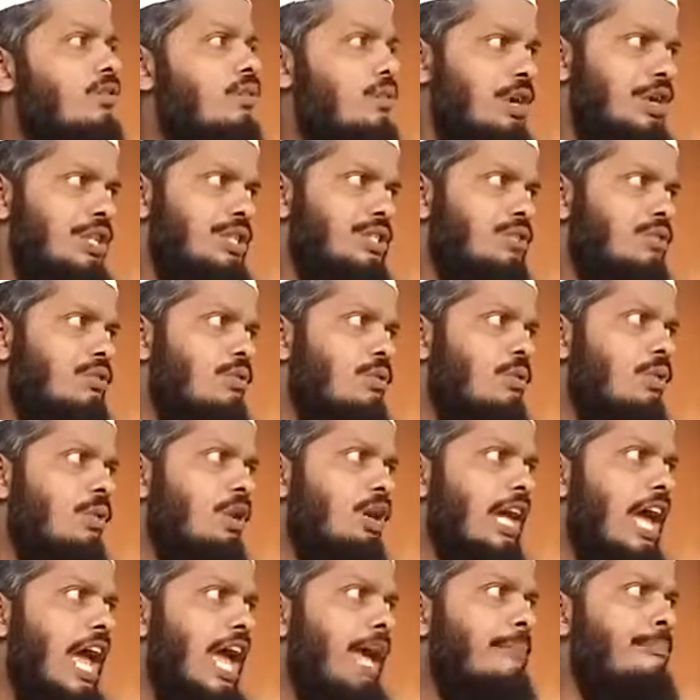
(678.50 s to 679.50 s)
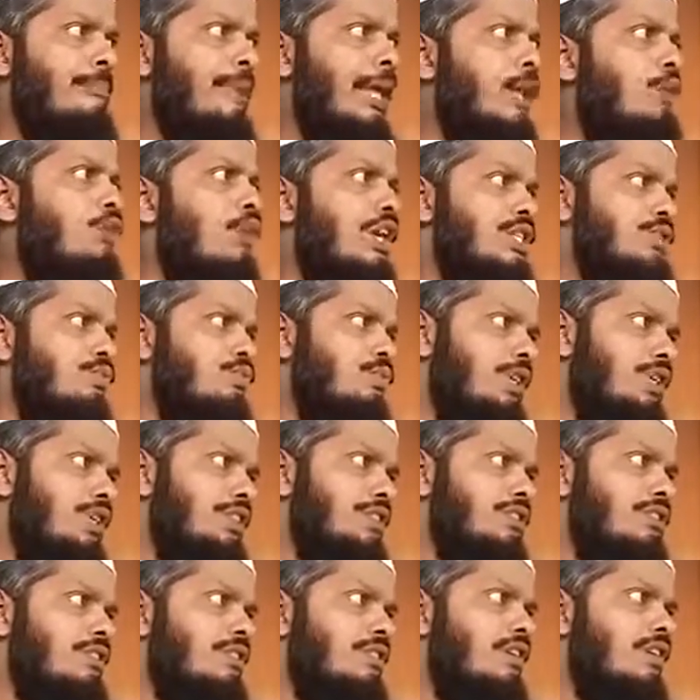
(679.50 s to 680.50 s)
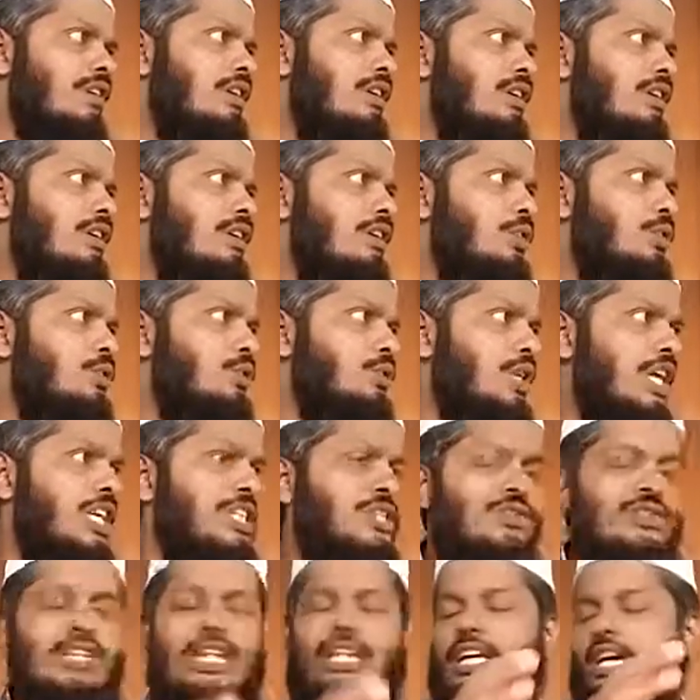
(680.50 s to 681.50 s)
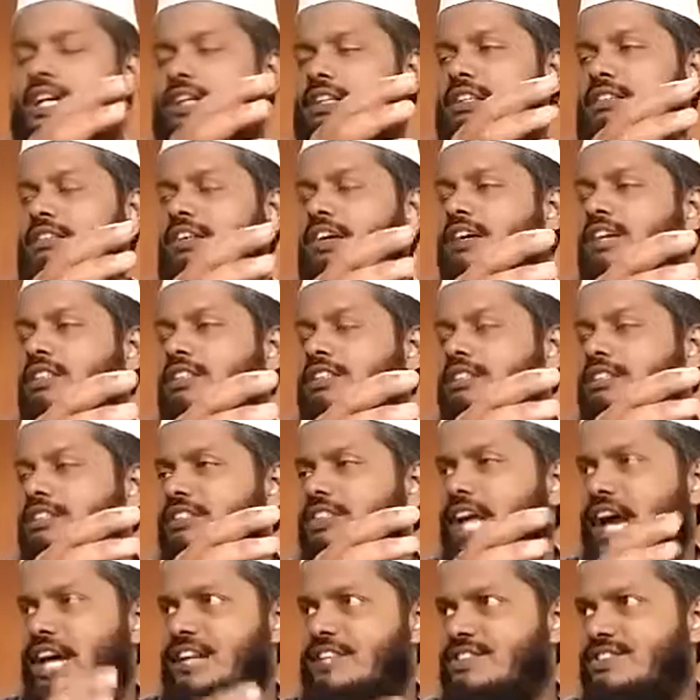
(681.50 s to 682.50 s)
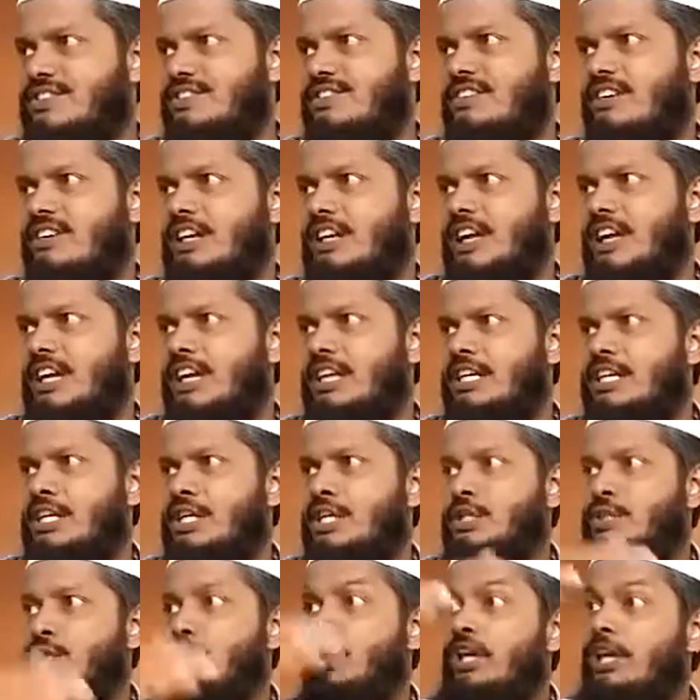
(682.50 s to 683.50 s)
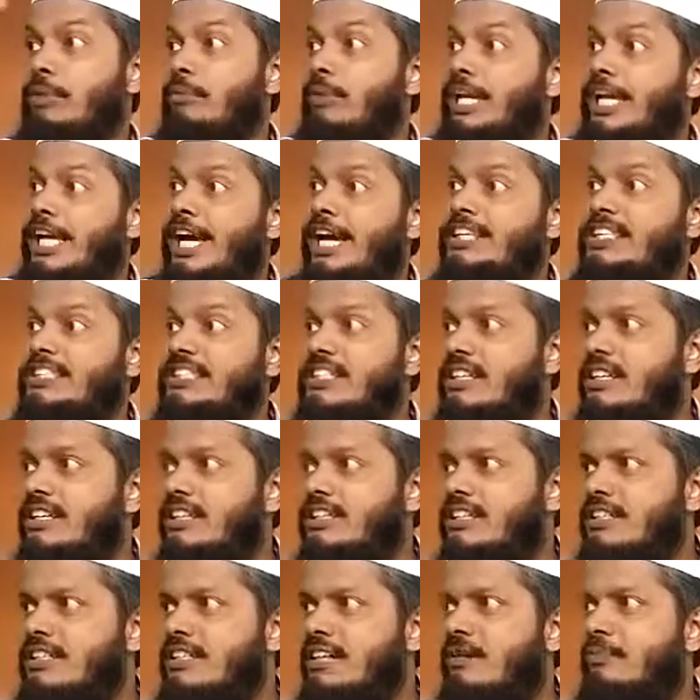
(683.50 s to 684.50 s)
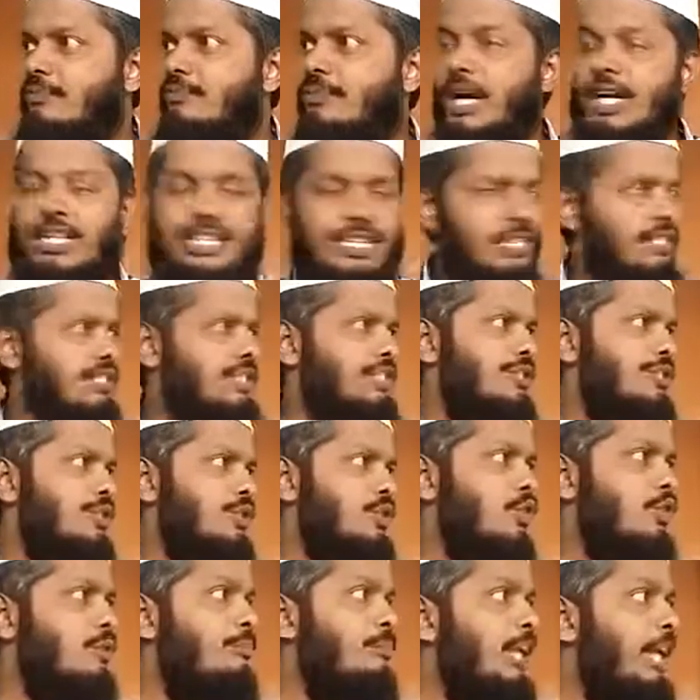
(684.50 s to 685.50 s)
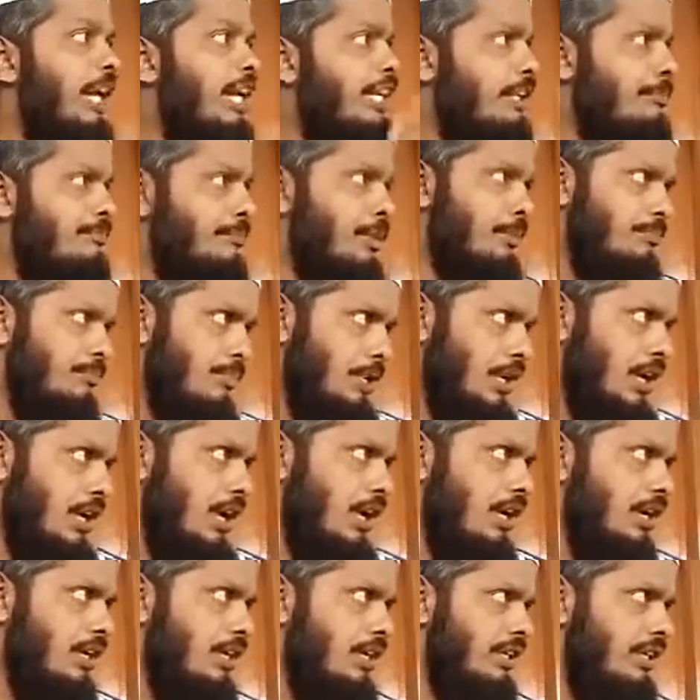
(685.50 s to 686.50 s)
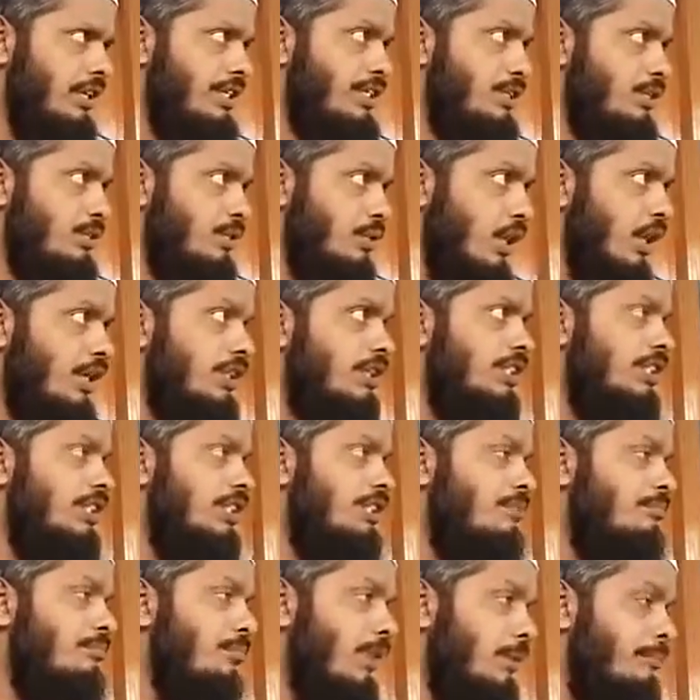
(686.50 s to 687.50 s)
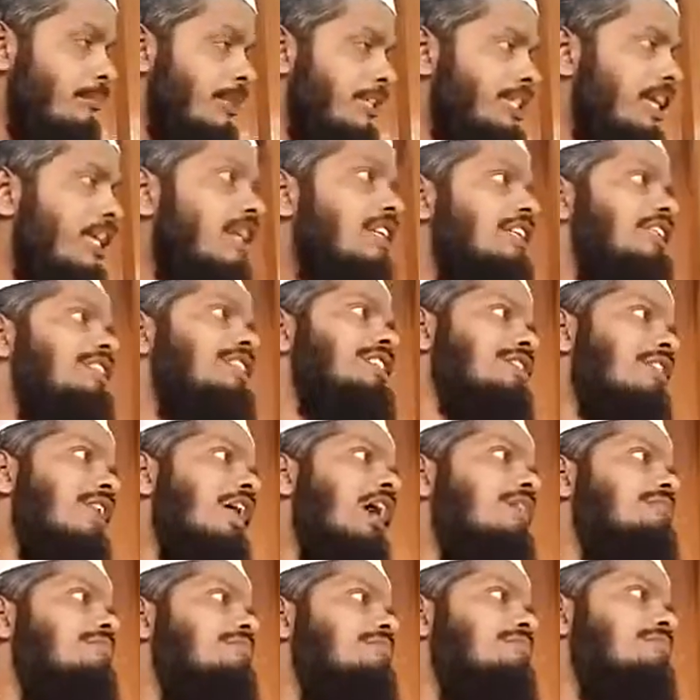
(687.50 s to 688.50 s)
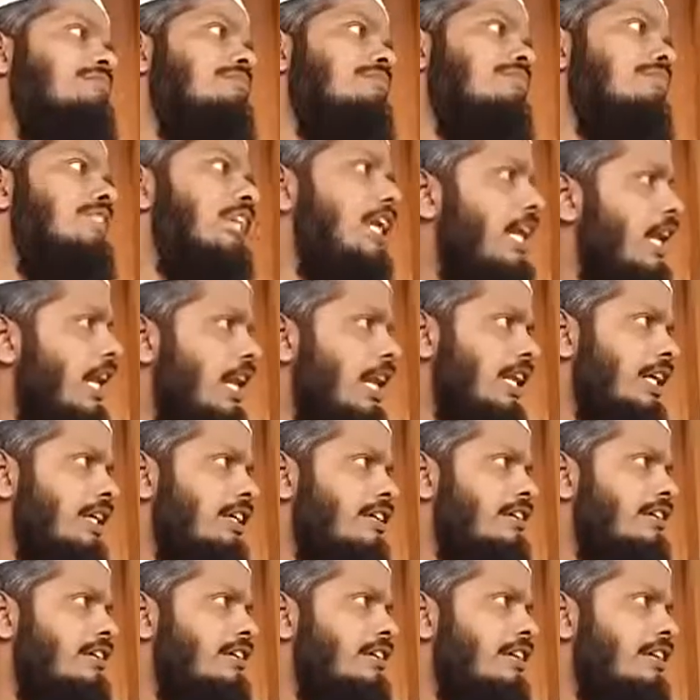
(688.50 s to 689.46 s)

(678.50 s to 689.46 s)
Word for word: words or ambiguous words to twist the tongues, to humiliate persons, to humiliate the people is not permitted in Islam. Generally,